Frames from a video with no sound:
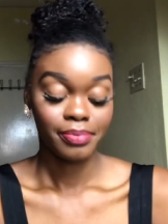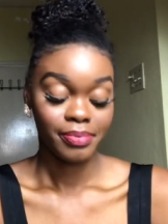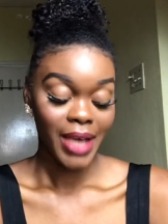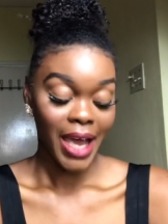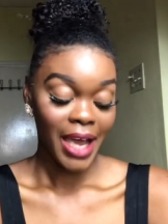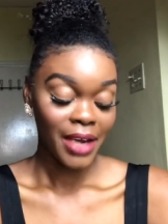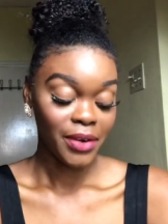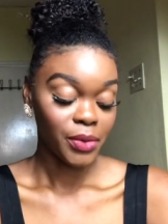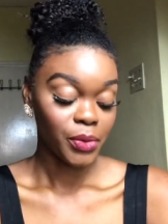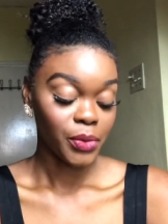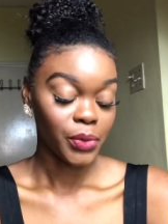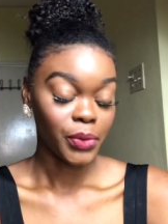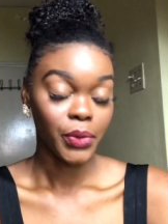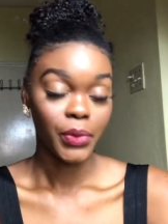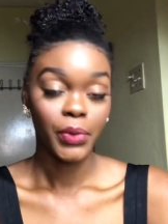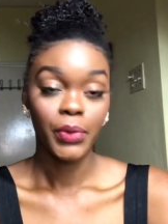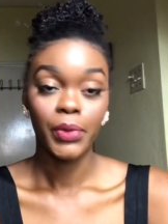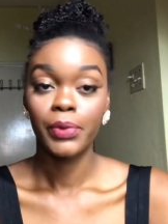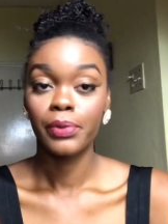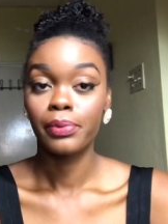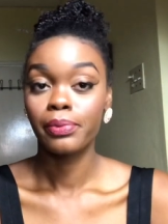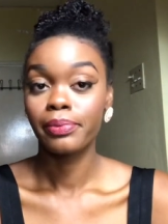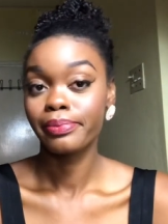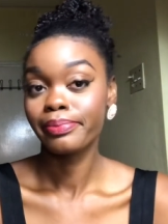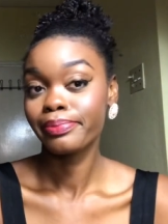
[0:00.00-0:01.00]
I don't know.
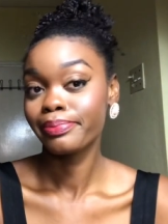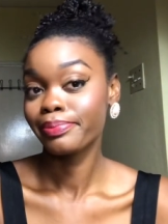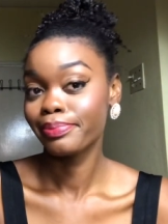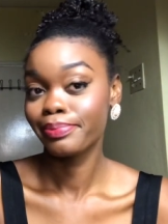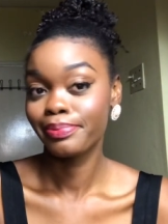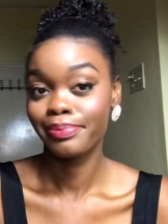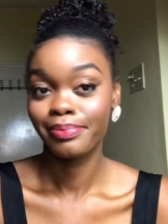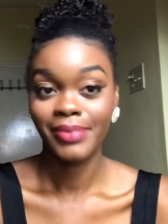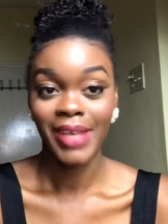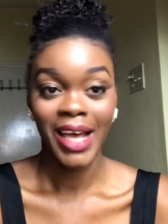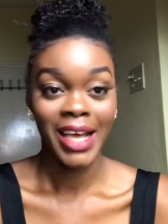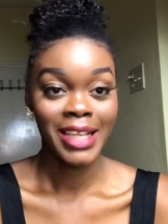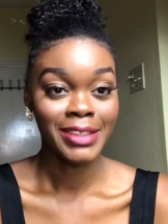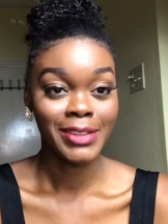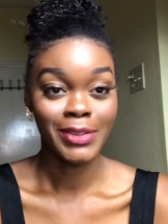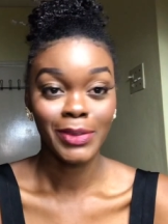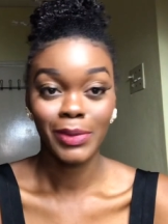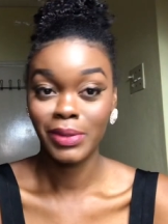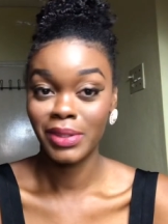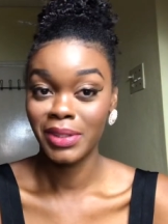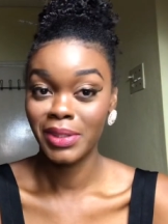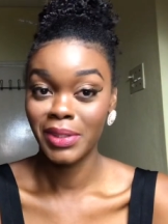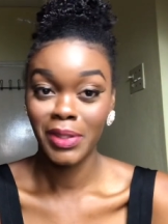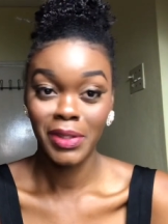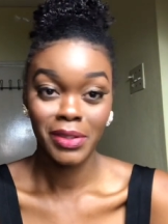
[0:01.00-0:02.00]
I
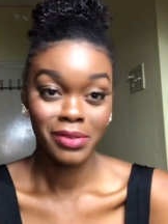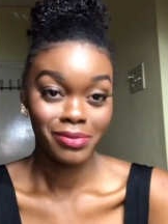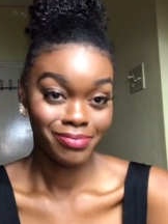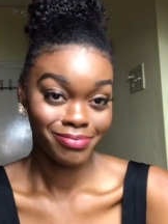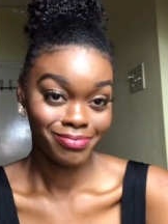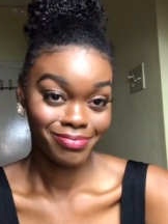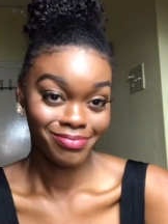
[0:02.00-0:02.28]
don't know.